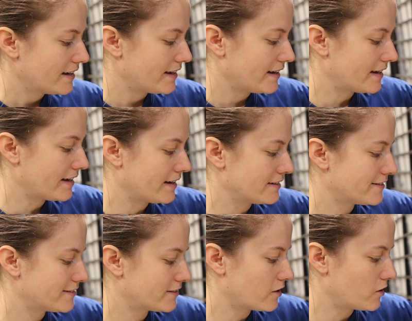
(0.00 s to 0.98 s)
And
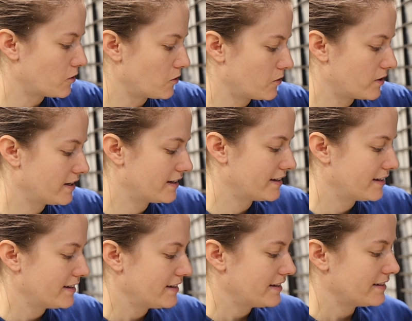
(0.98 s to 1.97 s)
so
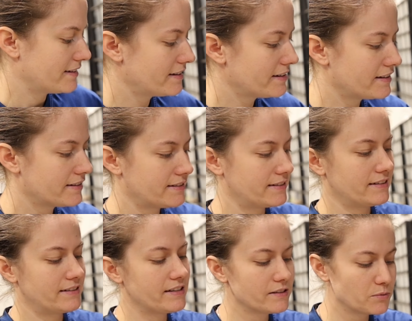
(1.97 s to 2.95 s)

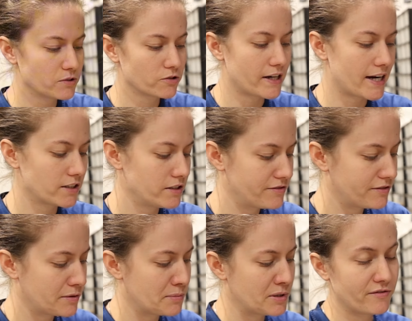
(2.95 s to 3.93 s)
these ones are actually
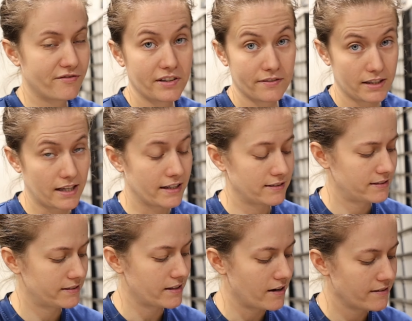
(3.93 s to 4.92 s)
from the Vivid line
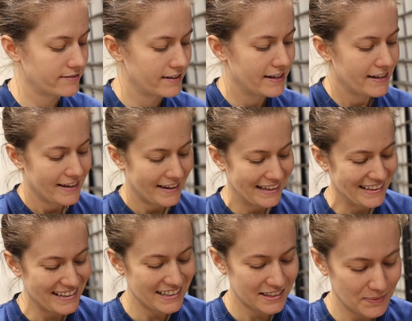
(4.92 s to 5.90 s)
stuff.
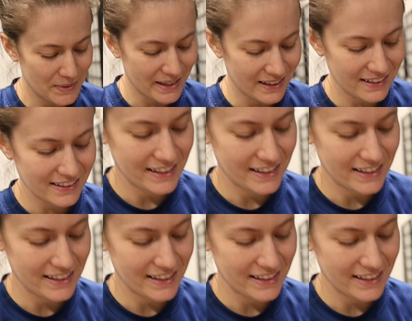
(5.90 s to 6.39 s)
And this male,